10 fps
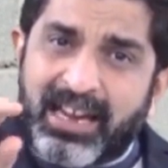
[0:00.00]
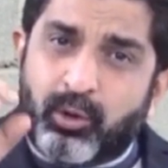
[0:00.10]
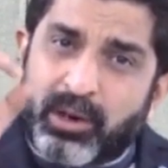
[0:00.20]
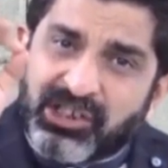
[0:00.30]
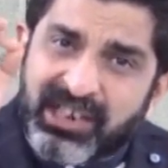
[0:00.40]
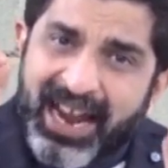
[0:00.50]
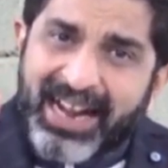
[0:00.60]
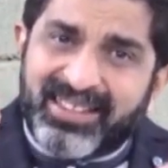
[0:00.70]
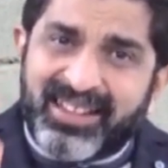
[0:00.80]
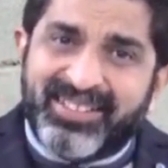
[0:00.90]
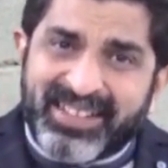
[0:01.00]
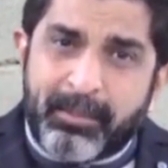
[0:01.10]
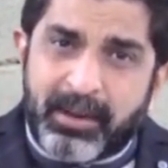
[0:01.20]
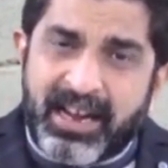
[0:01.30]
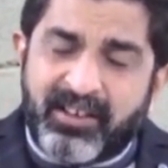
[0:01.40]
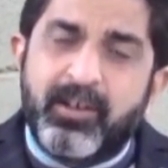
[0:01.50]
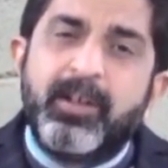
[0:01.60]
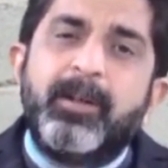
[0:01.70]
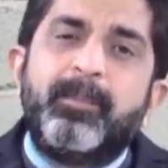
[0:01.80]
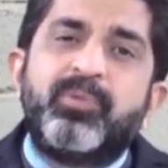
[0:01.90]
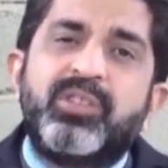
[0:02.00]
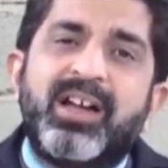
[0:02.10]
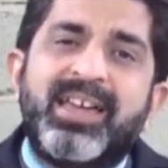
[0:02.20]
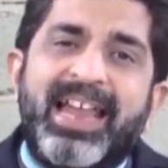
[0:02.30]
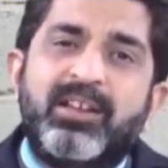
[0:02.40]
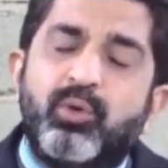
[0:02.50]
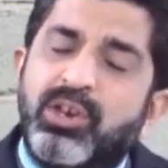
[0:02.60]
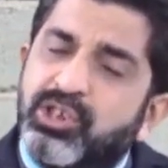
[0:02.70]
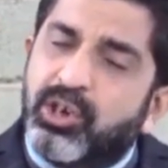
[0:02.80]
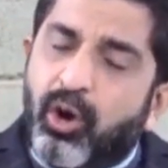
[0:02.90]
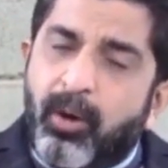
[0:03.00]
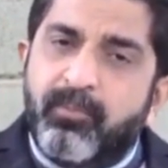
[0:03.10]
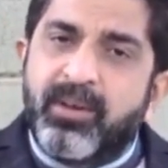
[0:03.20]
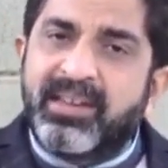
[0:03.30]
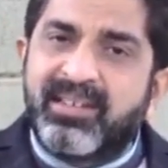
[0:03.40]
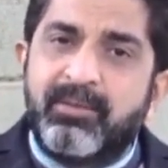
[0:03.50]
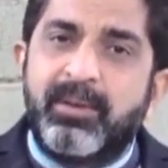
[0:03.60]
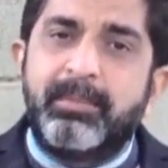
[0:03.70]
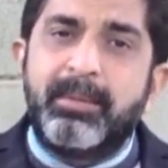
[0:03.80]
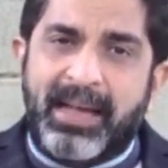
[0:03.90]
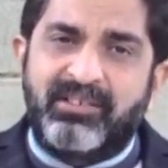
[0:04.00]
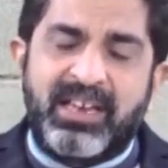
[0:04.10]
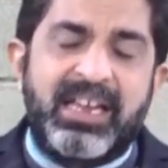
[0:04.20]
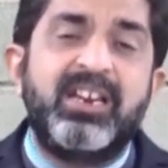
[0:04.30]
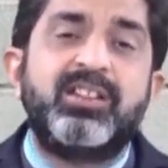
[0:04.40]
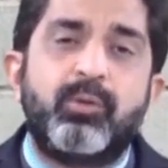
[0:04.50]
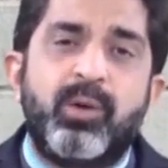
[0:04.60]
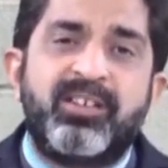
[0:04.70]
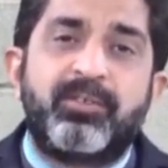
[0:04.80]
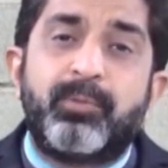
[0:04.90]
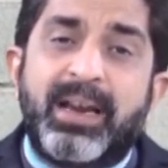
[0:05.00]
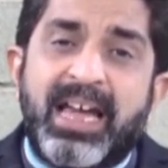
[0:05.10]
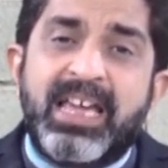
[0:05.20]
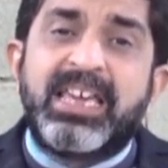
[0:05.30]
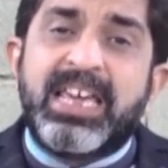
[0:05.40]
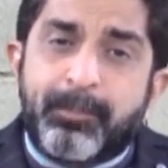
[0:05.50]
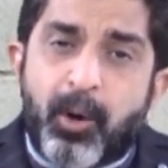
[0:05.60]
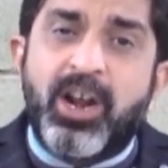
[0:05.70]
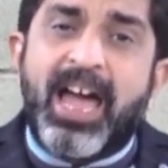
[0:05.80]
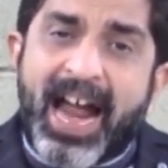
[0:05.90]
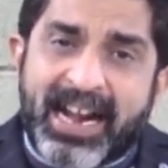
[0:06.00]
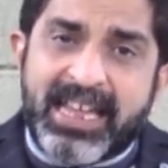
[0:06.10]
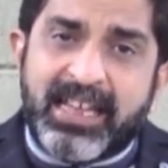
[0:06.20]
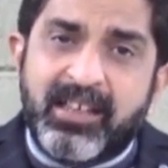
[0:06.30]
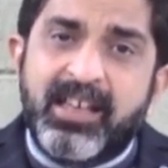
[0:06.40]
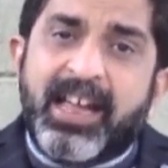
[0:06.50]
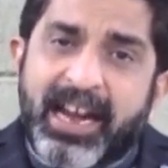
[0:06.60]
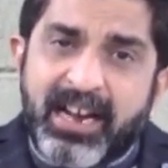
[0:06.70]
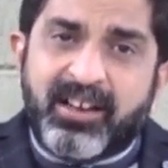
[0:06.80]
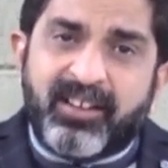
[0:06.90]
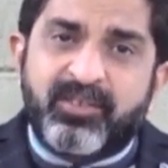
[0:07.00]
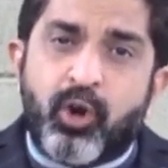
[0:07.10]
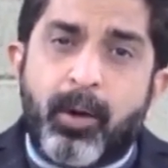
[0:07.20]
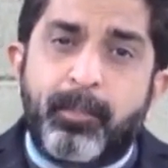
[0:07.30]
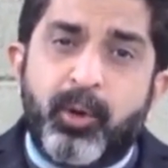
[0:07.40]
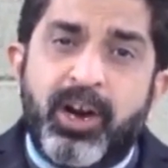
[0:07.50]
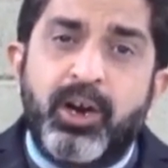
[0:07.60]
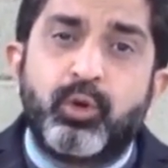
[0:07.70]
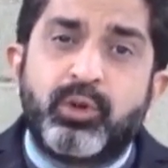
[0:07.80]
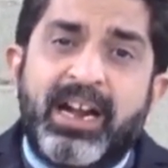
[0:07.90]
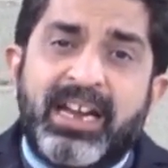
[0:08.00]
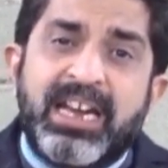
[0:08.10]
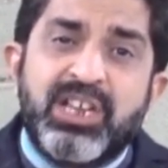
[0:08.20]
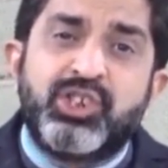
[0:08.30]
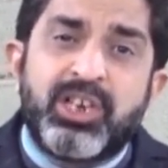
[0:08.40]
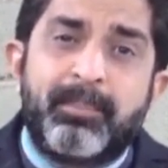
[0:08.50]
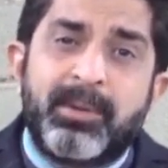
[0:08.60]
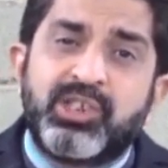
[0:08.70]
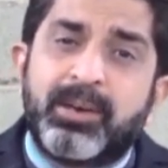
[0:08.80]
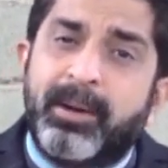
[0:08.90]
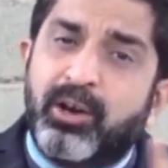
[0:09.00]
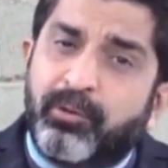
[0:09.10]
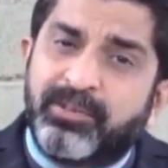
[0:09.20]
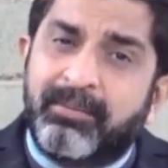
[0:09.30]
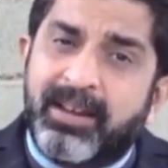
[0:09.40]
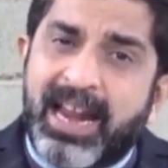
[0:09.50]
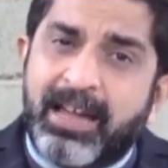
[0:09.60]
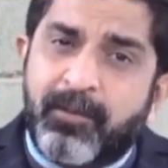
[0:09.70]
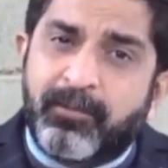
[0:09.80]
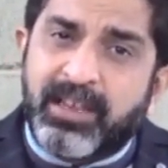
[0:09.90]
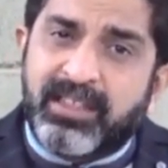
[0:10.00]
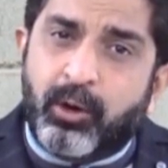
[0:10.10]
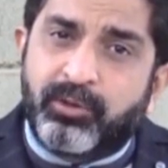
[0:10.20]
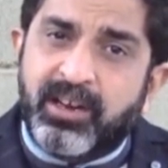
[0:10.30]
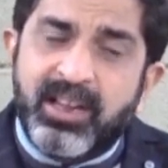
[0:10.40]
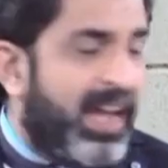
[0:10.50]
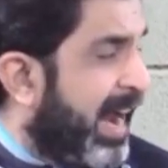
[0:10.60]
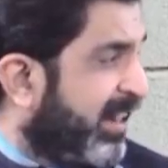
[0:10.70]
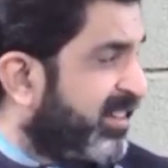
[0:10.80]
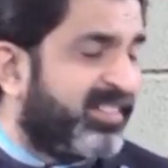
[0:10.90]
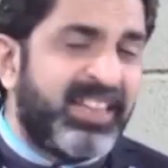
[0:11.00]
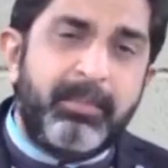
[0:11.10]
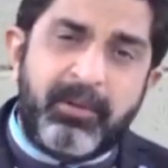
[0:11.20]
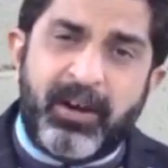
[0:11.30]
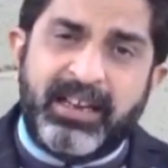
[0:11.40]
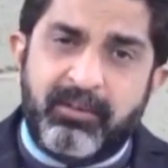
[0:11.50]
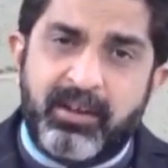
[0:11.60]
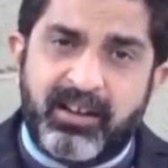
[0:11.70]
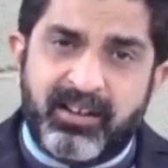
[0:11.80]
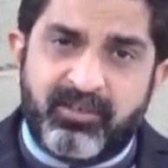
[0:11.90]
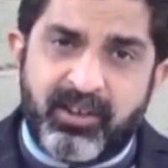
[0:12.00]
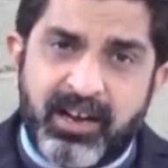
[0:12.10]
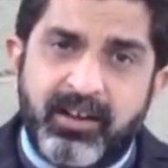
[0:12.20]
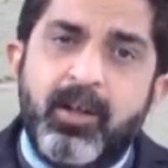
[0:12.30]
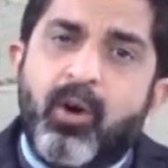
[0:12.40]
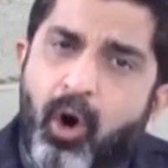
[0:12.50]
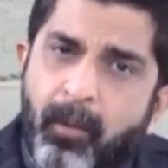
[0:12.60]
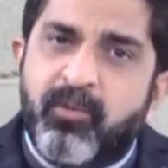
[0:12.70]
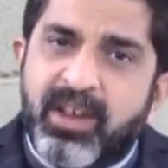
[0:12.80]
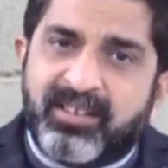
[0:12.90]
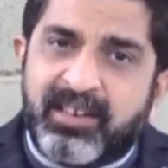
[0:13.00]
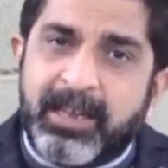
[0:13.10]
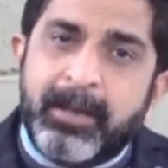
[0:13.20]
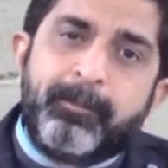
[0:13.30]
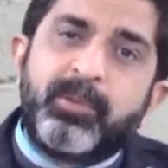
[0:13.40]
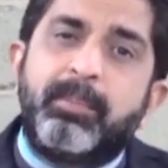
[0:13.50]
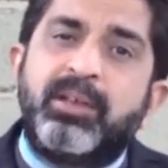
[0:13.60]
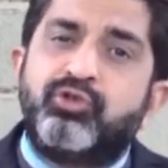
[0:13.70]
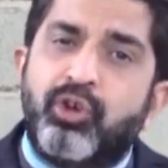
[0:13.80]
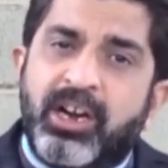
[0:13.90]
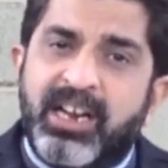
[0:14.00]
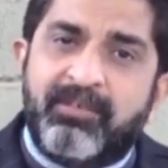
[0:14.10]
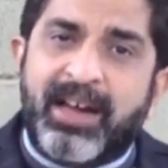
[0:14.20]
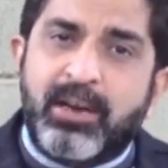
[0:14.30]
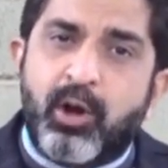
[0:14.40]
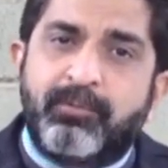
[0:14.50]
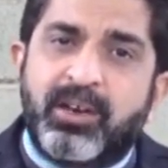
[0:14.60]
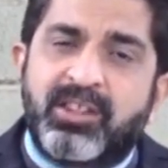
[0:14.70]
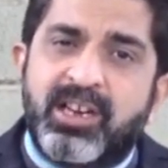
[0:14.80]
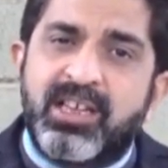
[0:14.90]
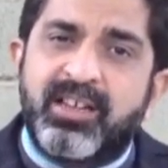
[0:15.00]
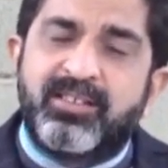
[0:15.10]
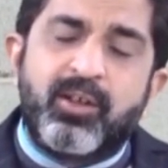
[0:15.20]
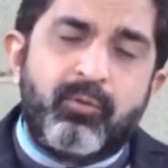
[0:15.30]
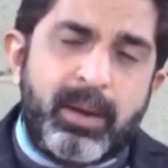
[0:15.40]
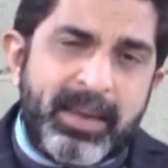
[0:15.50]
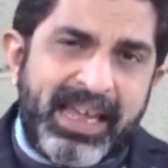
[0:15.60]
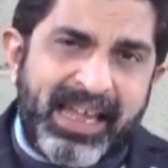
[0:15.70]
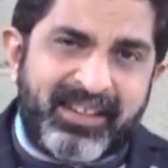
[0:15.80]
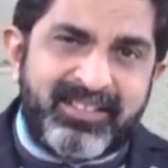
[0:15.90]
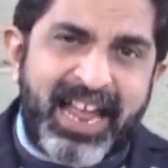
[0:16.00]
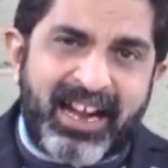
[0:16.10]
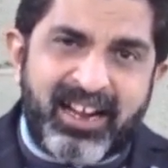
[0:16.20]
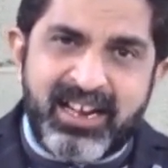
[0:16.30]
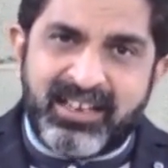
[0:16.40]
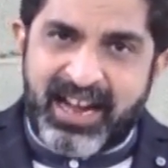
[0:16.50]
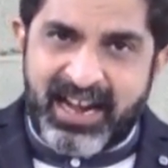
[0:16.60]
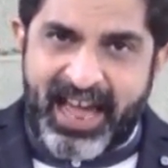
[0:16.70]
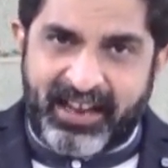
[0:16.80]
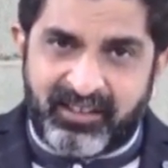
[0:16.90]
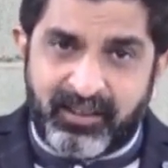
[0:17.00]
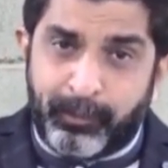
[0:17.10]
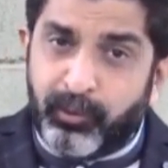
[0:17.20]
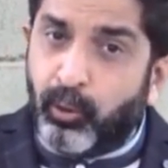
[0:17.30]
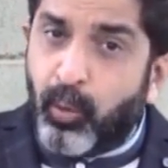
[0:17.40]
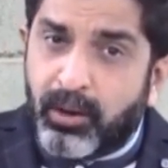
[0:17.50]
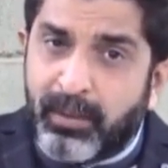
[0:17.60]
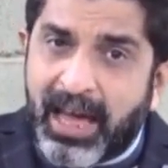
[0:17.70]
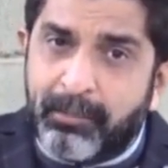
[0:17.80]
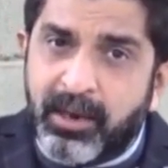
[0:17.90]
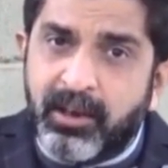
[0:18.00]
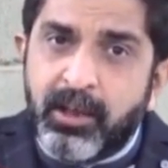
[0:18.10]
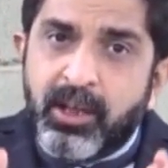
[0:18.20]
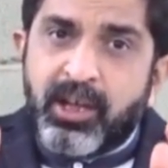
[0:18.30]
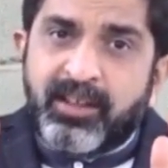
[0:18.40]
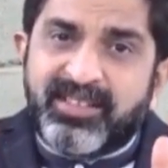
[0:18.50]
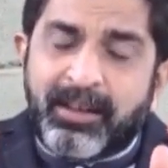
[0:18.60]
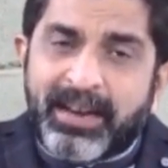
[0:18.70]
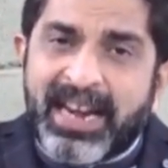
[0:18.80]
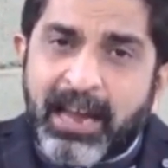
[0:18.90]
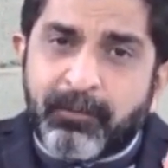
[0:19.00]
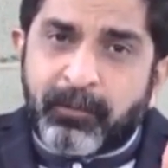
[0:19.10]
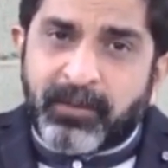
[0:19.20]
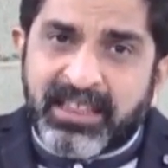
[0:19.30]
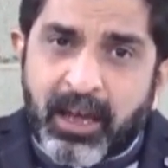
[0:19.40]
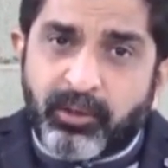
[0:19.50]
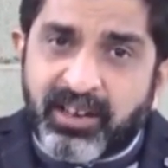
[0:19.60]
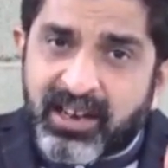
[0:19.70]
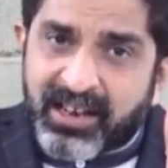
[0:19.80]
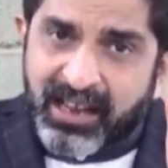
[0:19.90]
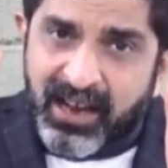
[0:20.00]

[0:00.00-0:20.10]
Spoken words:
calculation at the same rate, the calculation obviously will be matching. In other words, when I keep on adding interest component to that initial measurement of 7,50,000 at the same effective interest rate, obviously the maturity value after 3 years will be exactly 10 lakhs. So what will happen? 7,50,000